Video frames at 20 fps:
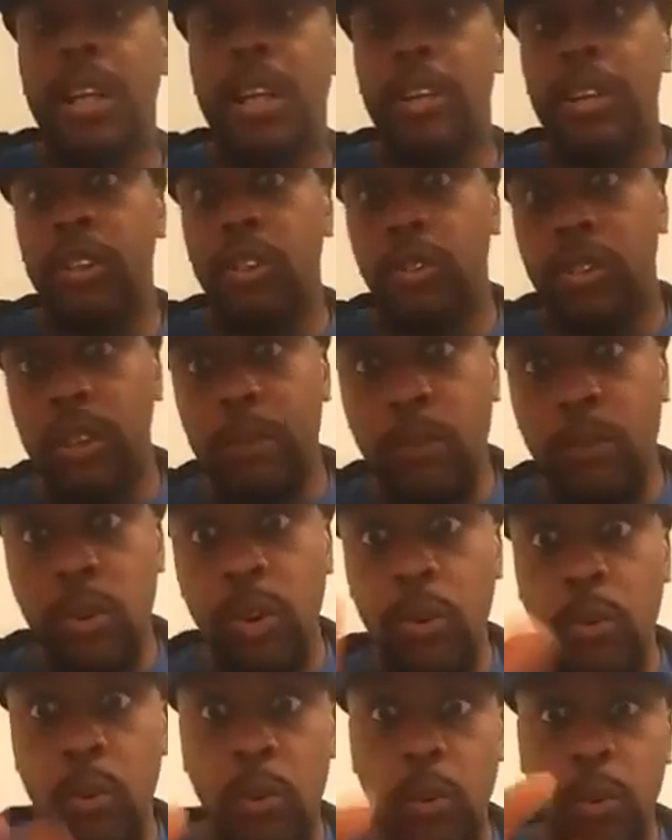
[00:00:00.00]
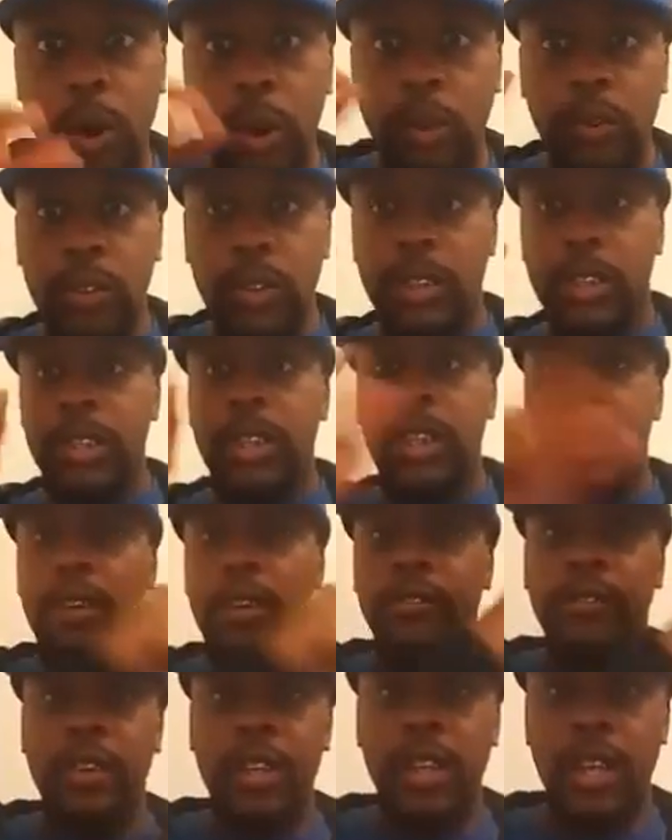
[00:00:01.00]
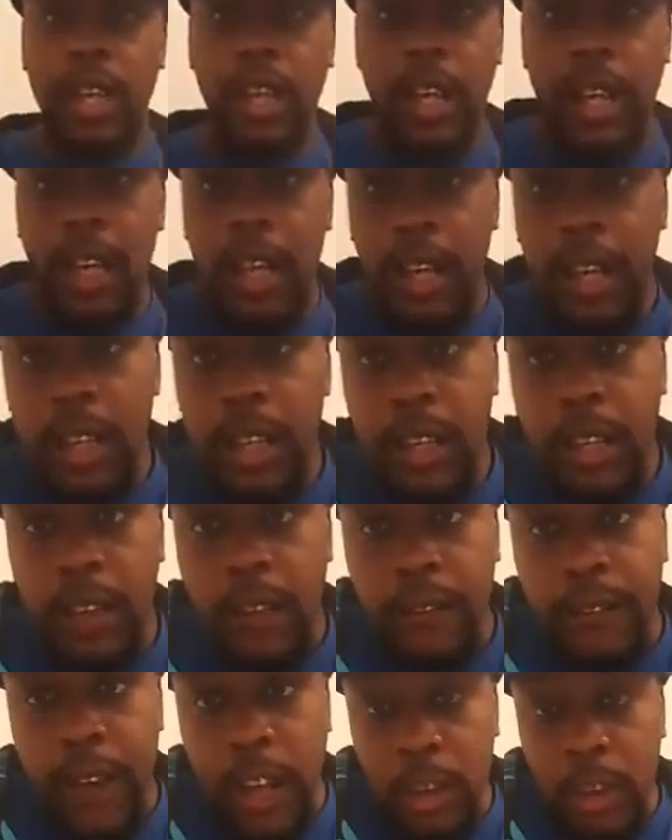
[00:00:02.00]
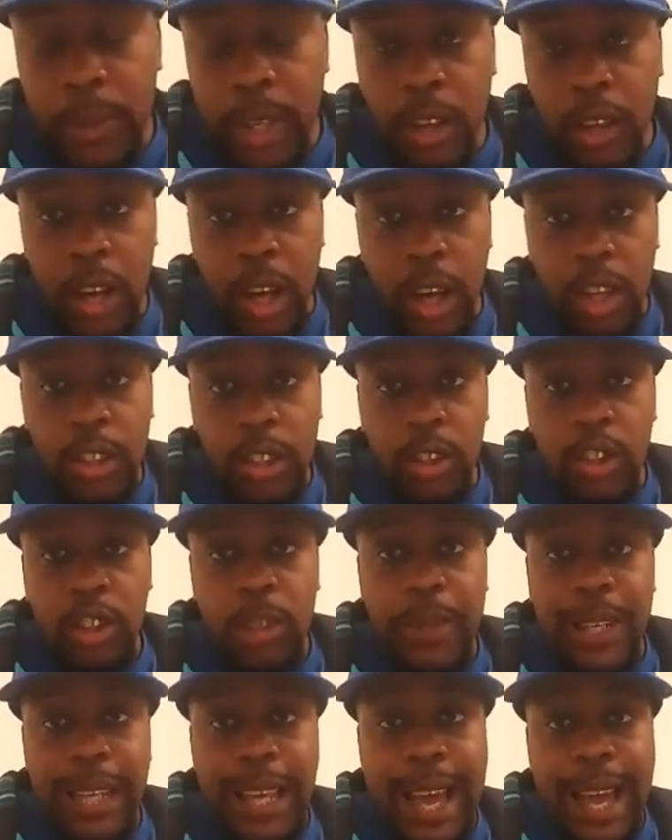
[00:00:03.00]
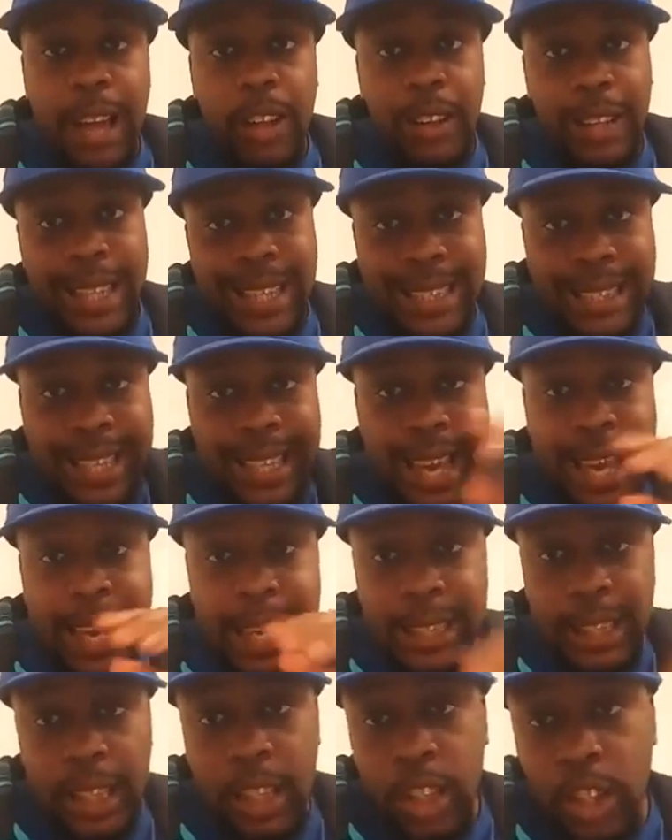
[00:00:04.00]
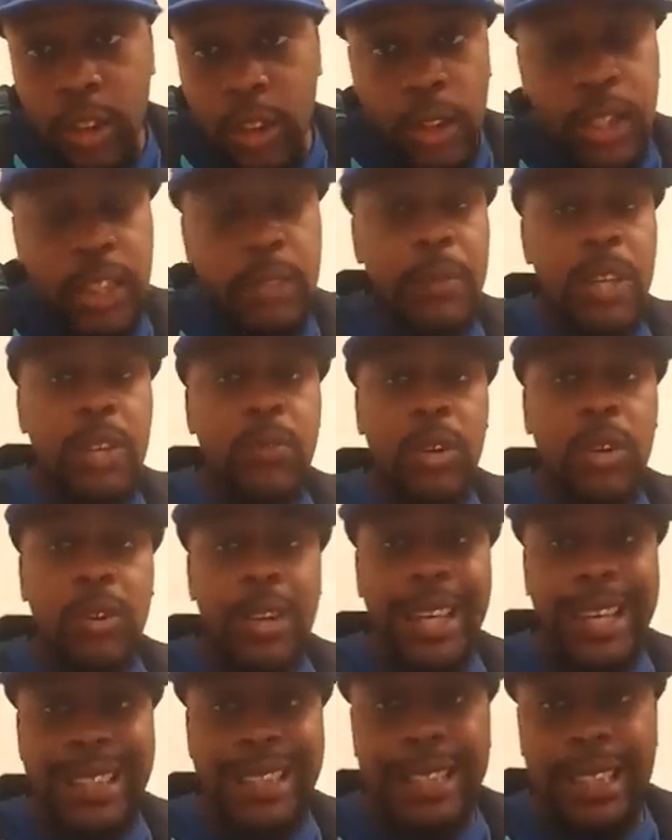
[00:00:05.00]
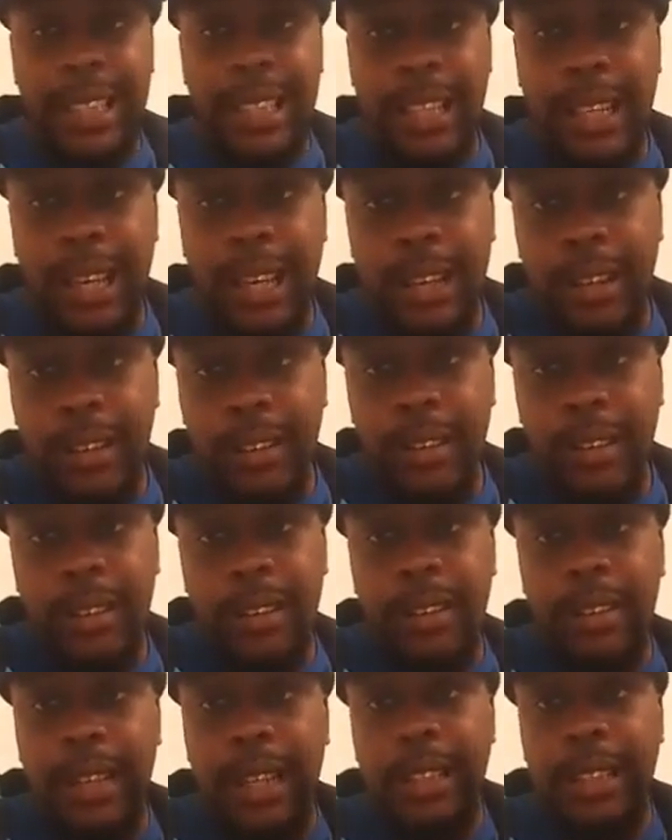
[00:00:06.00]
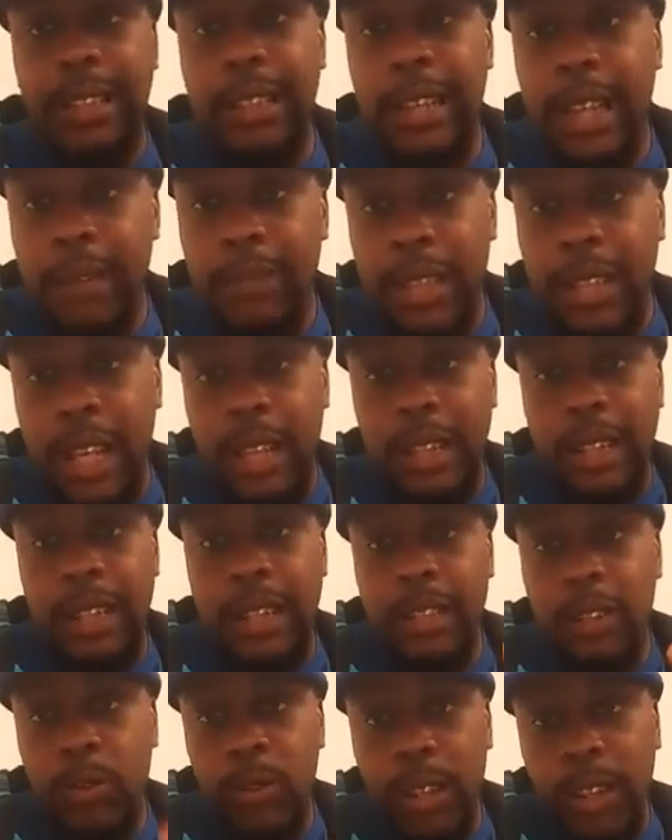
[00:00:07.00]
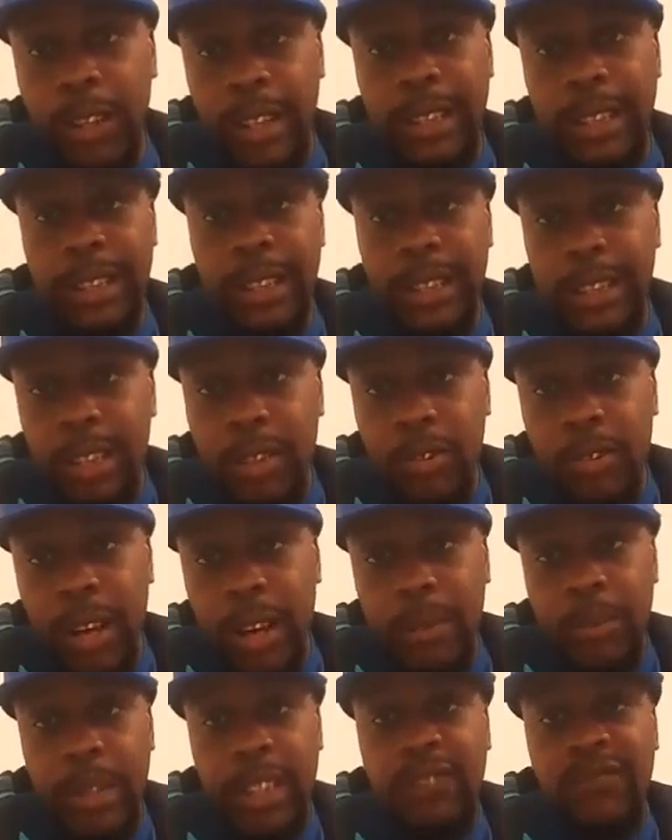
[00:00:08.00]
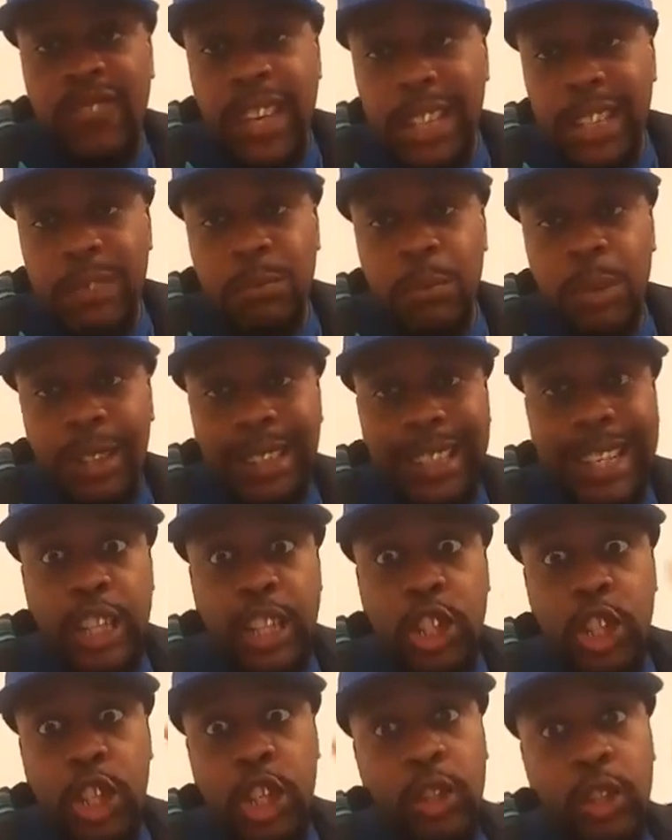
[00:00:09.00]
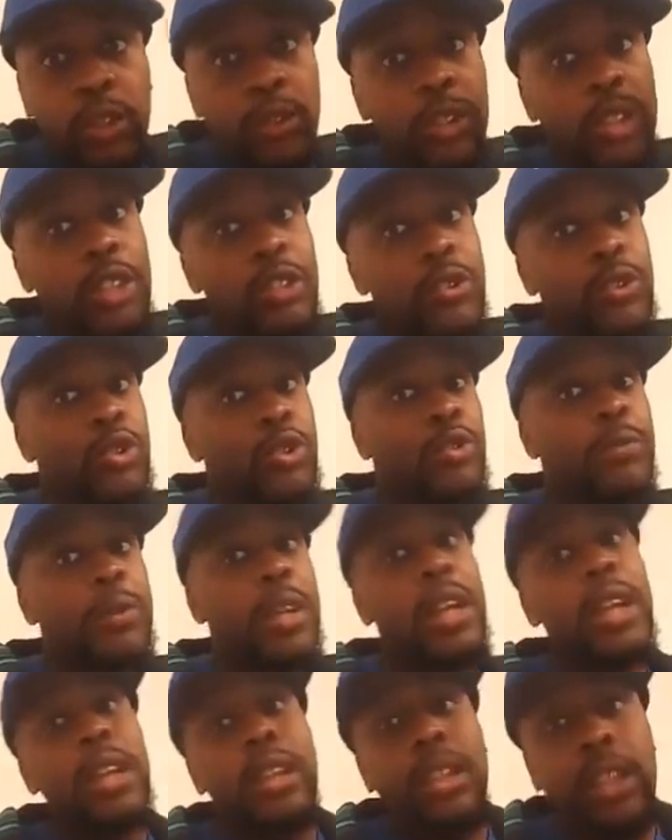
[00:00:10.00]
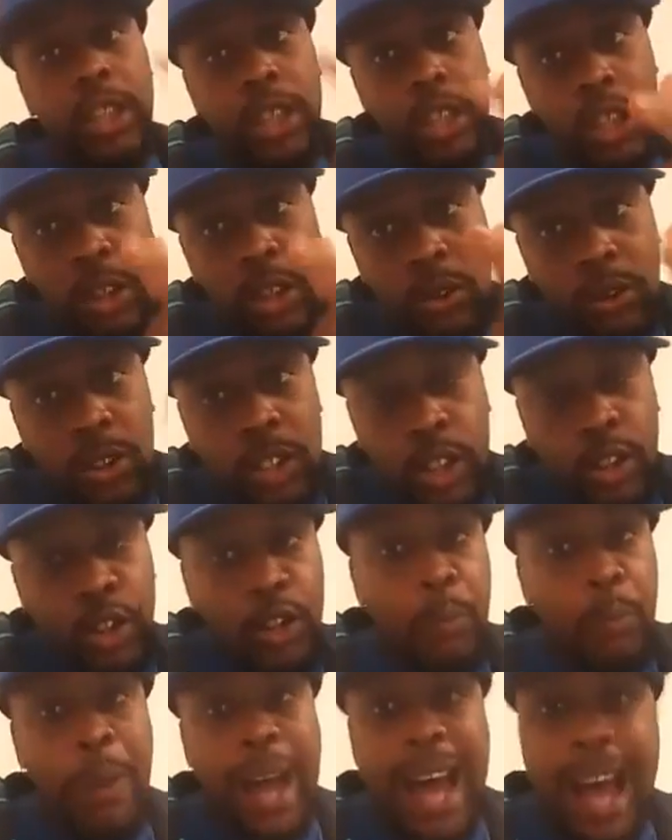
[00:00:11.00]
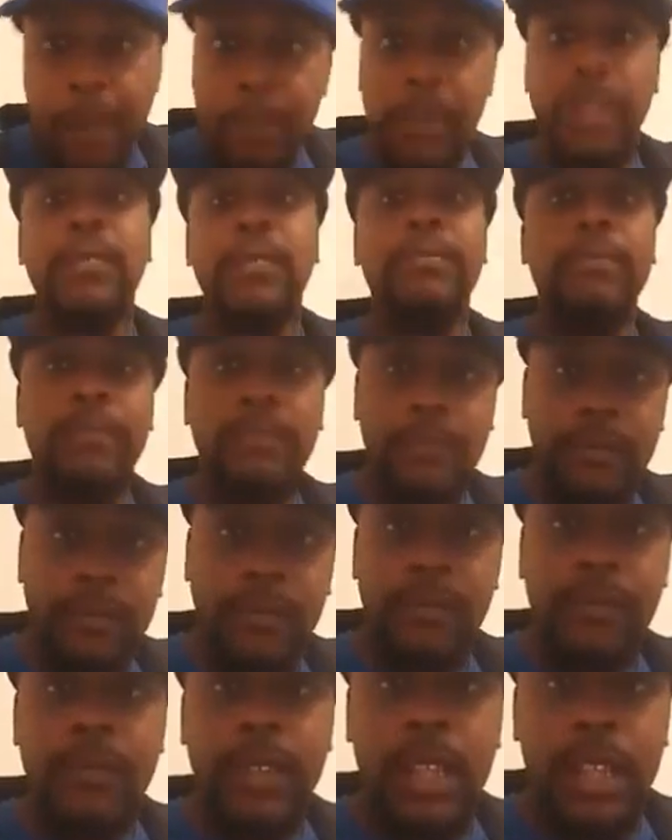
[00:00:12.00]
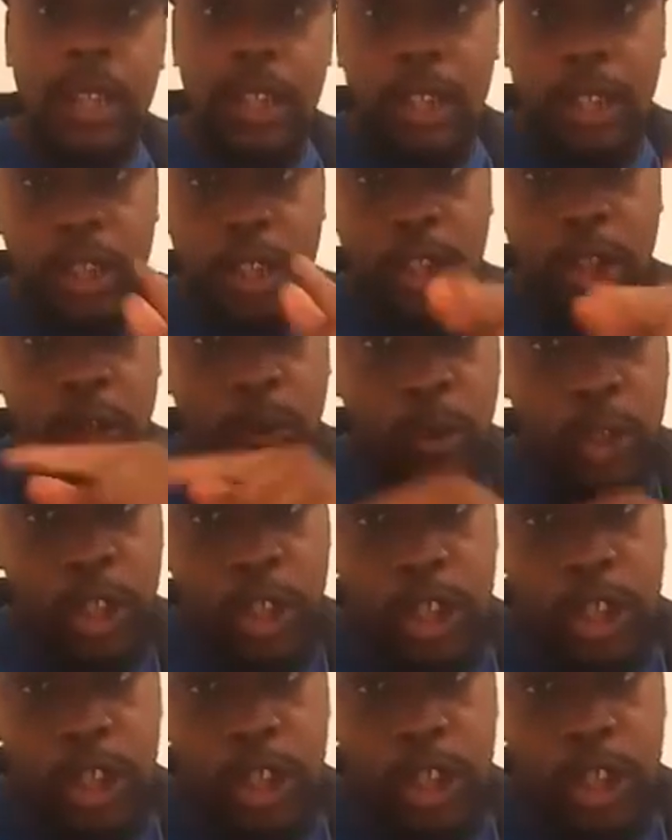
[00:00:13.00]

of here and do some more woke stuff. Follow me on all social media outlets at Chris Monroe S T L. That's Snapchat, that's Twitter, that's Instagram, that's Facebook, that's YouTube. The YouTube popping. Do what